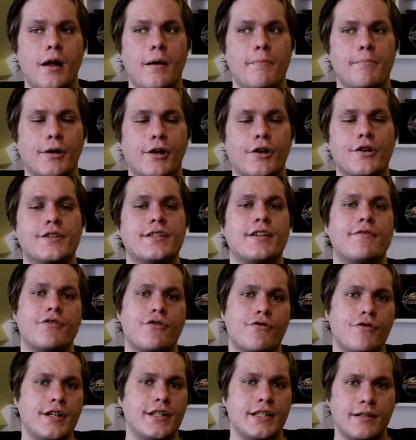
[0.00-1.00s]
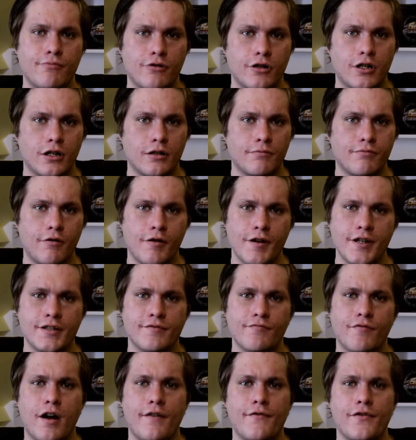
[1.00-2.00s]
because they're increasing product price
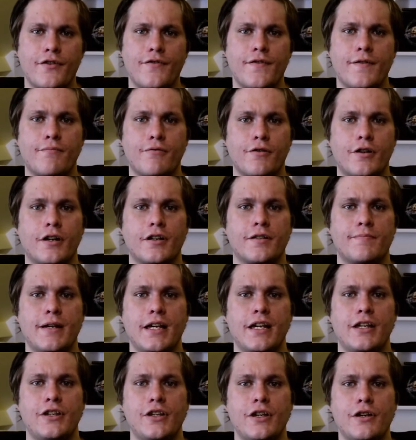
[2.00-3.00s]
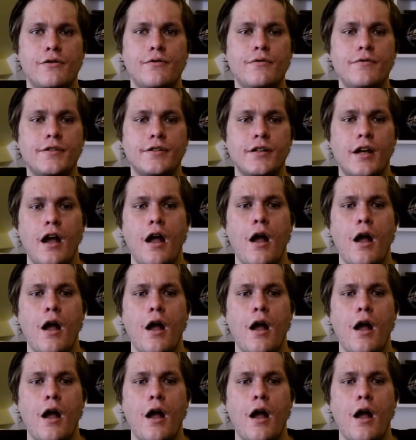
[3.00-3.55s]
rather than the products being used,